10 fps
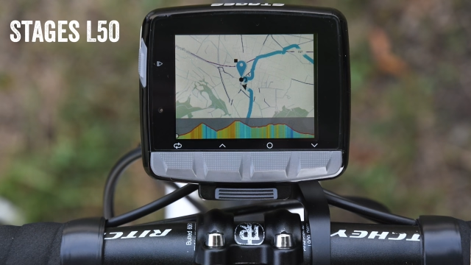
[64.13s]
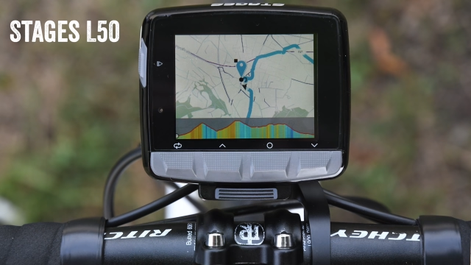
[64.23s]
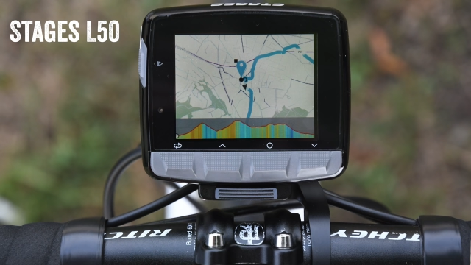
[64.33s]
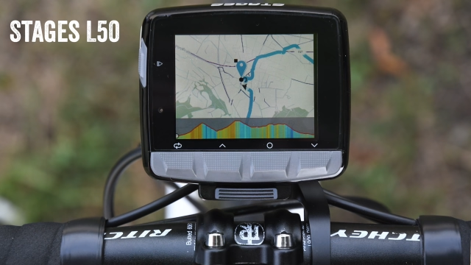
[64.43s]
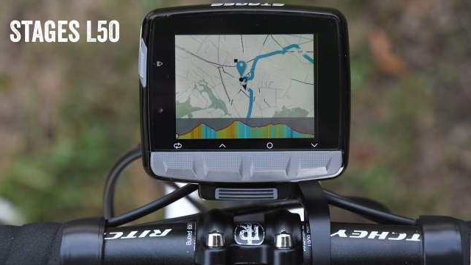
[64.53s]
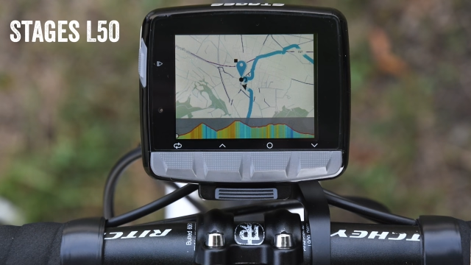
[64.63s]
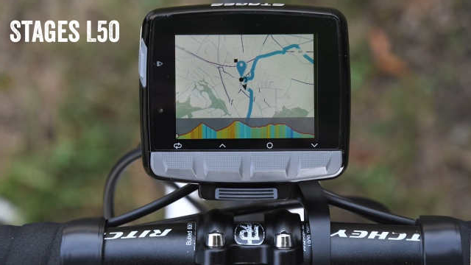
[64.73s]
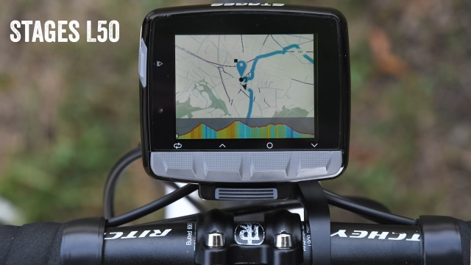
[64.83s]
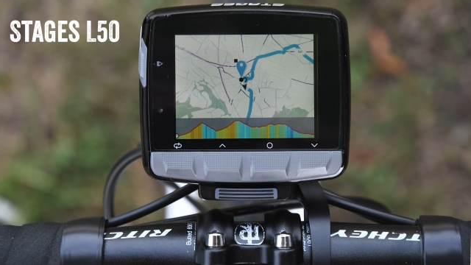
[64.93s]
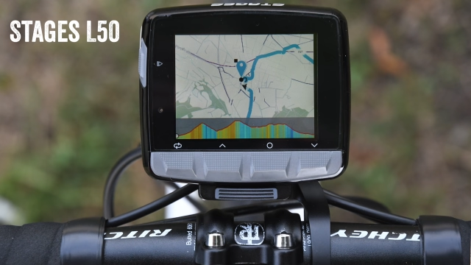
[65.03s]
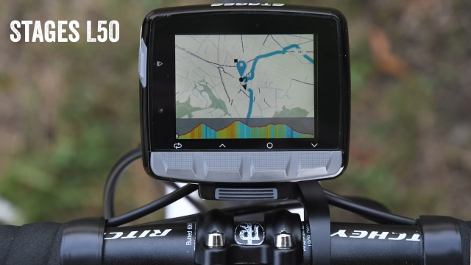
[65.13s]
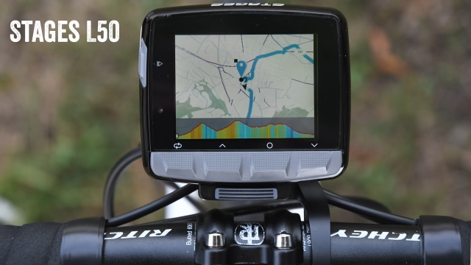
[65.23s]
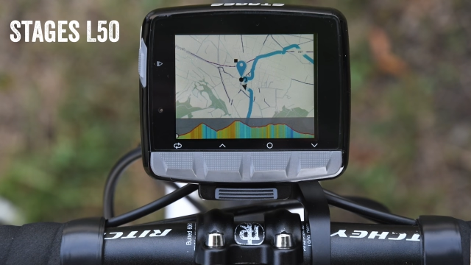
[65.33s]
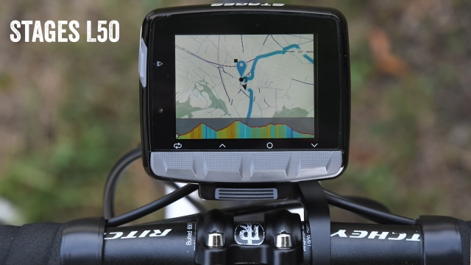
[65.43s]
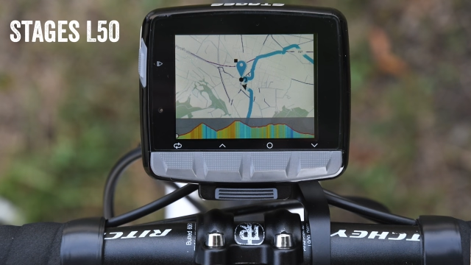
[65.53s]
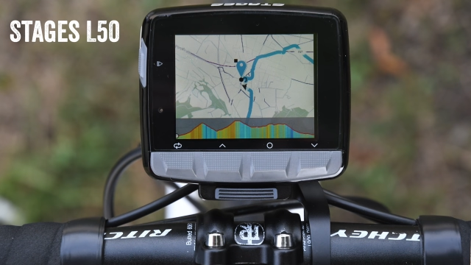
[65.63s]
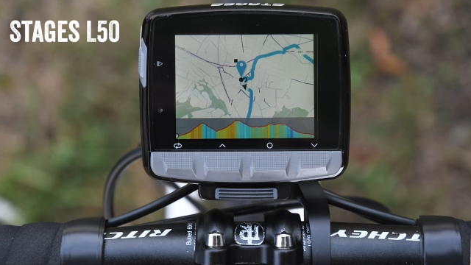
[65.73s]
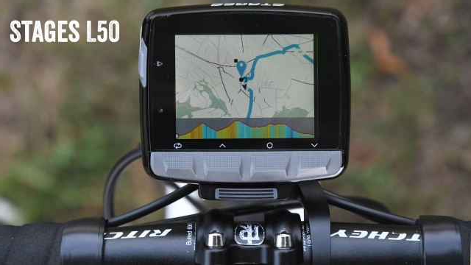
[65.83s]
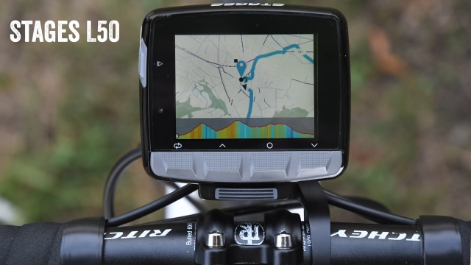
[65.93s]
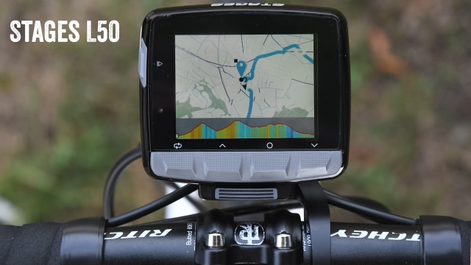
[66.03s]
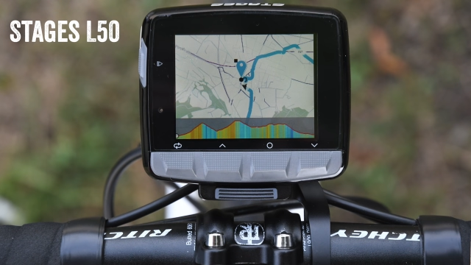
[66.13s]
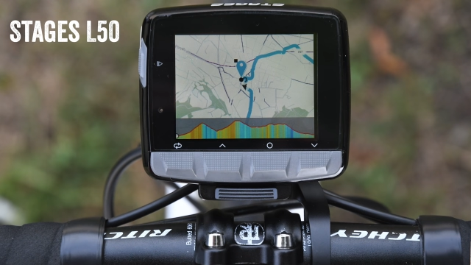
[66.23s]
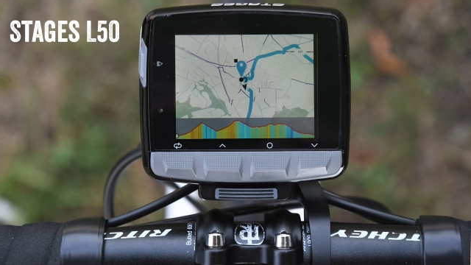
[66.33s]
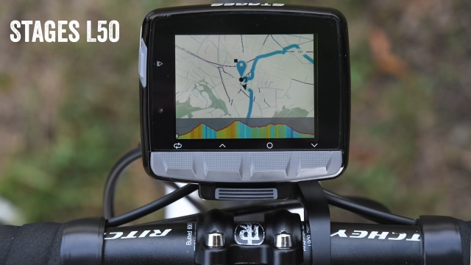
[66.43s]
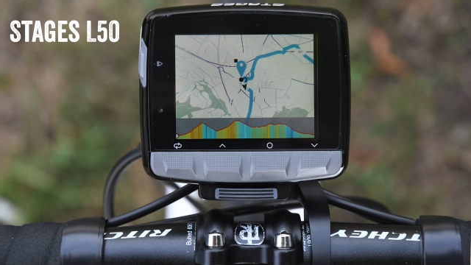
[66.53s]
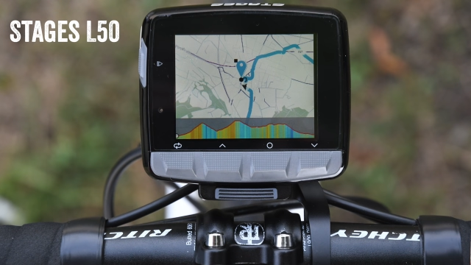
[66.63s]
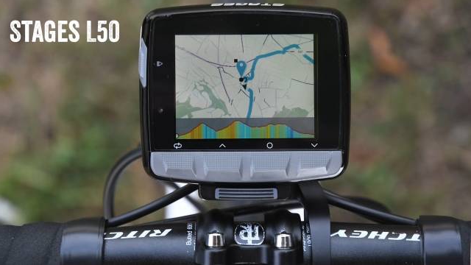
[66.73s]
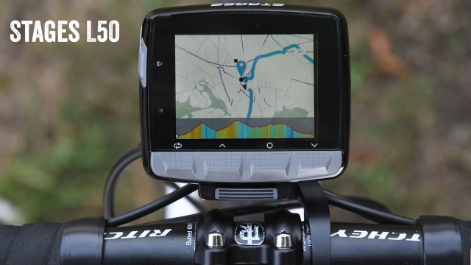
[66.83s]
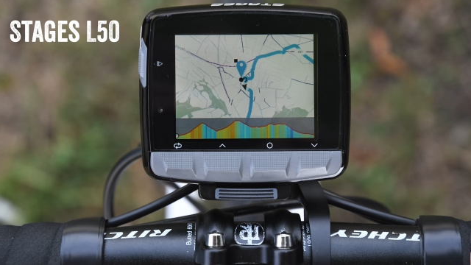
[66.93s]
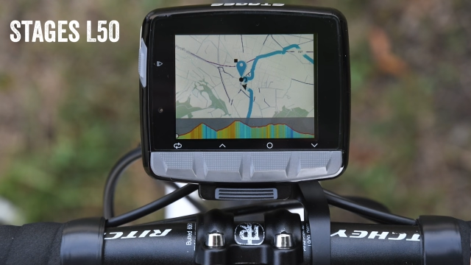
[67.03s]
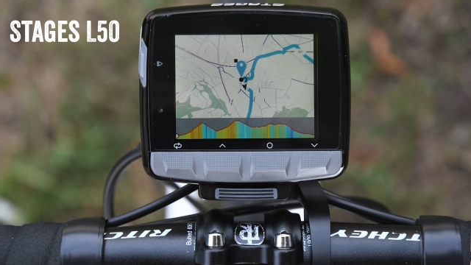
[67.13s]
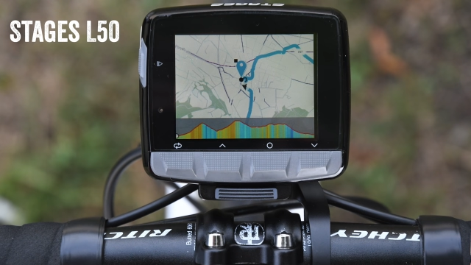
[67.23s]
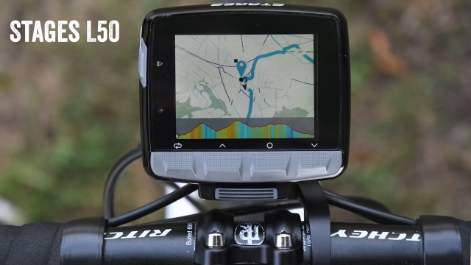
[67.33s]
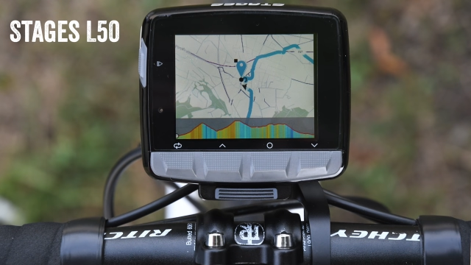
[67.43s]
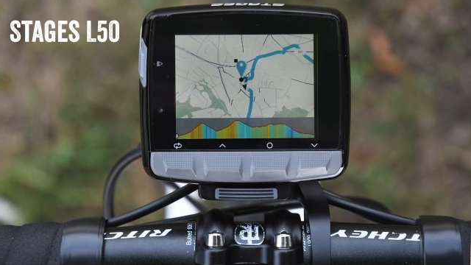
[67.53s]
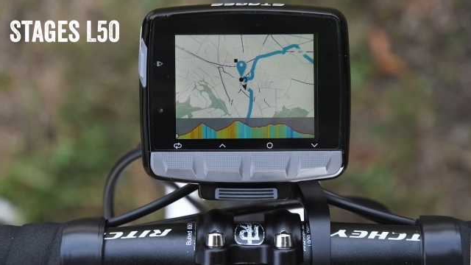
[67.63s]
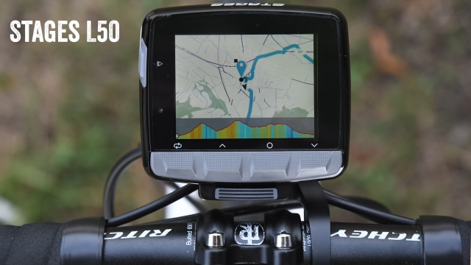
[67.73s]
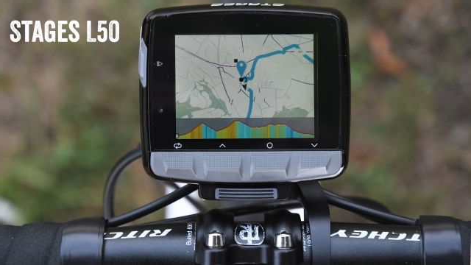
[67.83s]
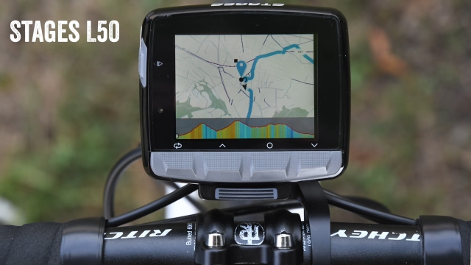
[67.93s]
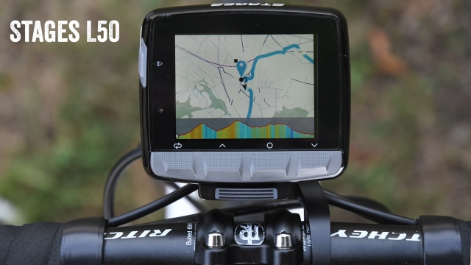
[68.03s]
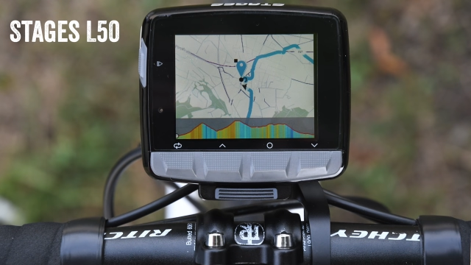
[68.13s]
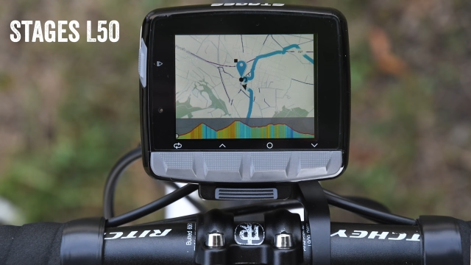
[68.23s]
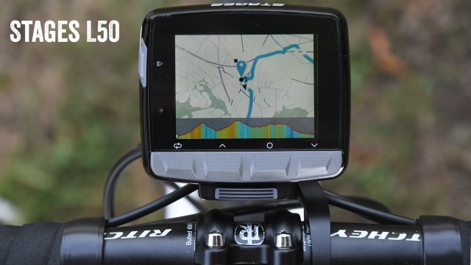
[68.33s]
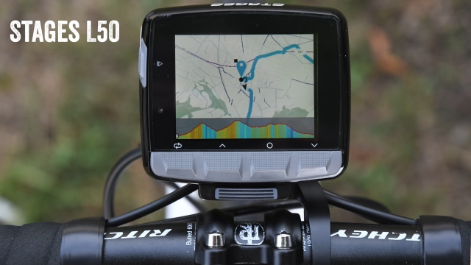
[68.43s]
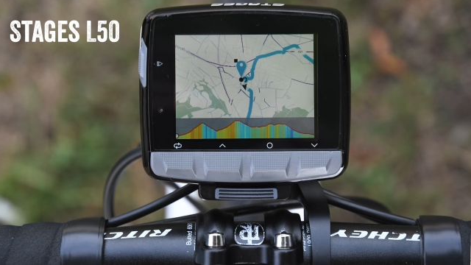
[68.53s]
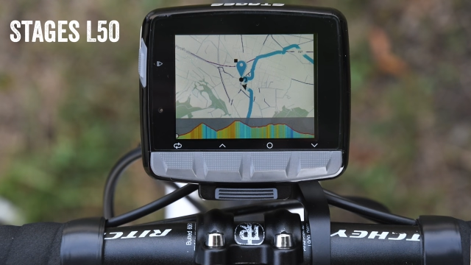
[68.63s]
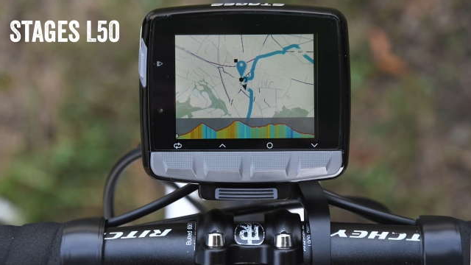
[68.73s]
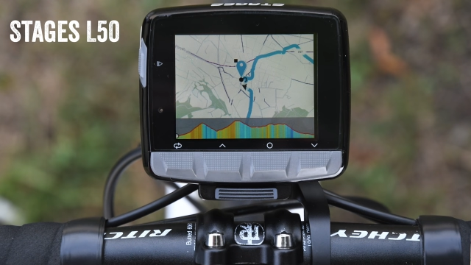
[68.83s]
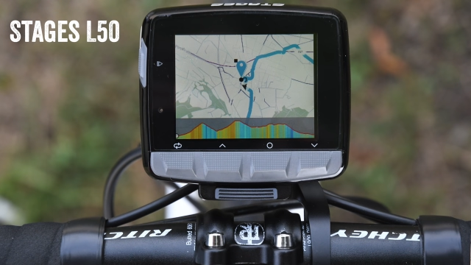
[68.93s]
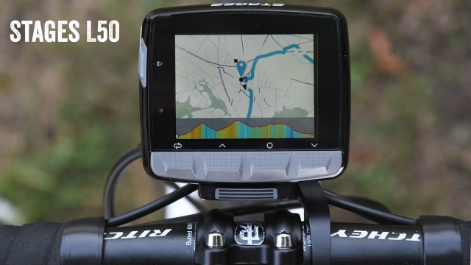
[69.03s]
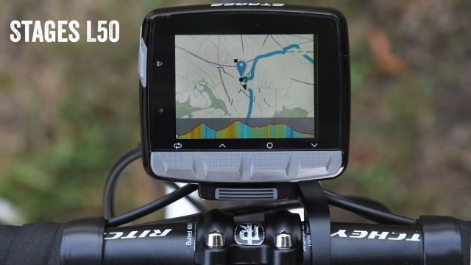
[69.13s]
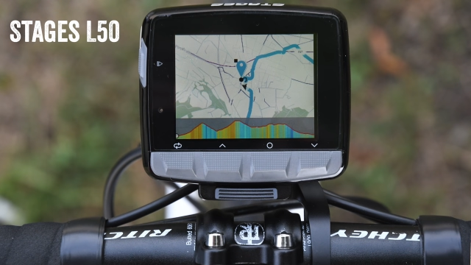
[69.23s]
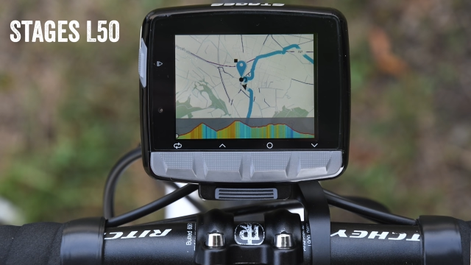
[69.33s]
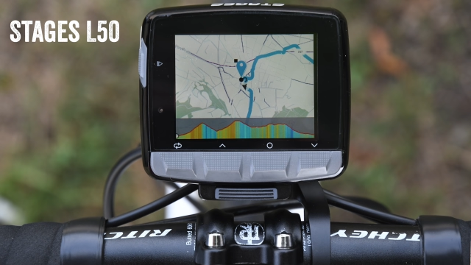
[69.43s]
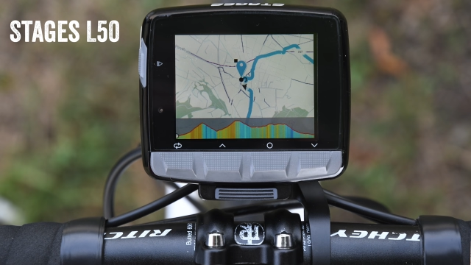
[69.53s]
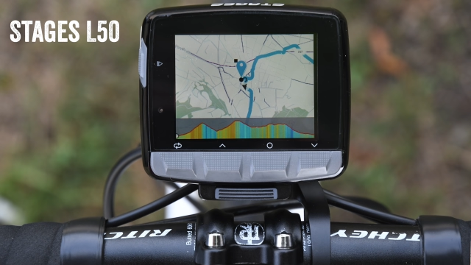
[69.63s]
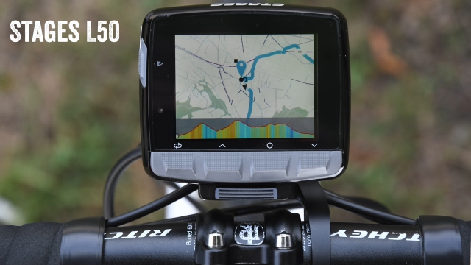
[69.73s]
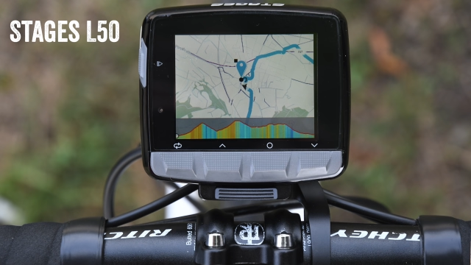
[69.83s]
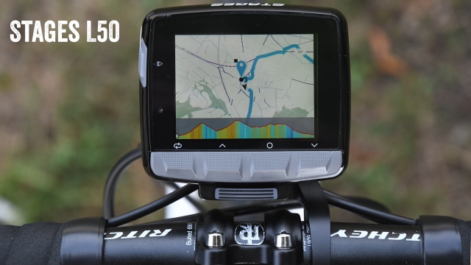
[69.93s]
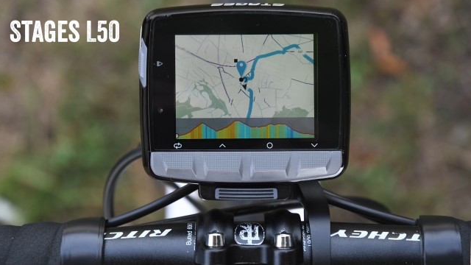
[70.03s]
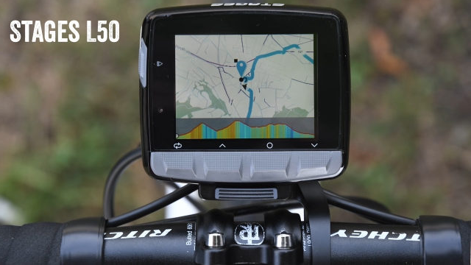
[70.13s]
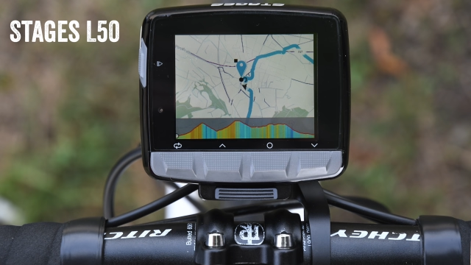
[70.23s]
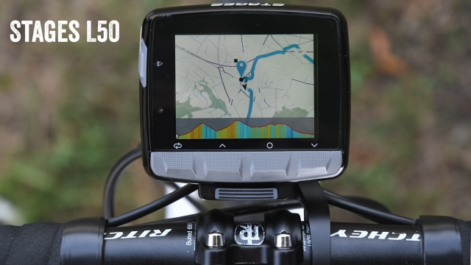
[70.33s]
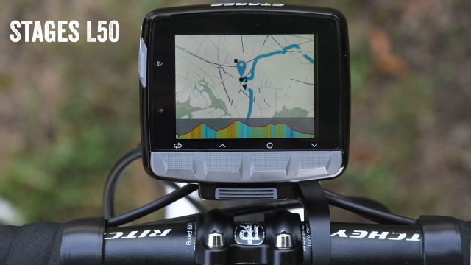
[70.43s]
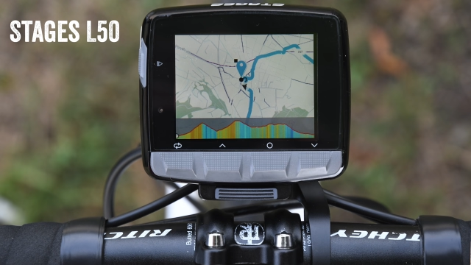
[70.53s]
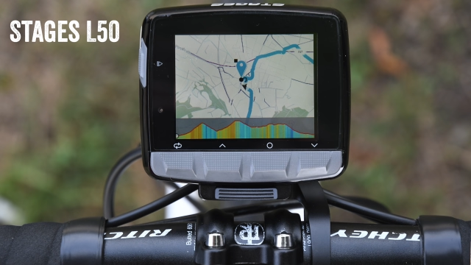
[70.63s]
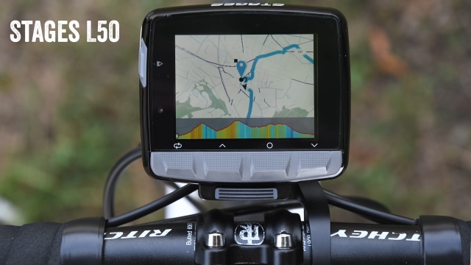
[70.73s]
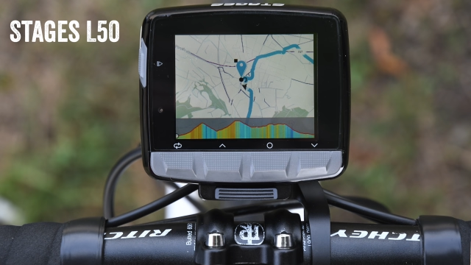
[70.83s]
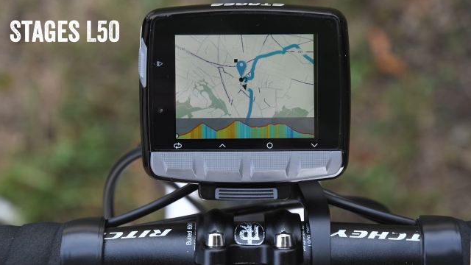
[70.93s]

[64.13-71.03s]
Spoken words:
(no speaker visible)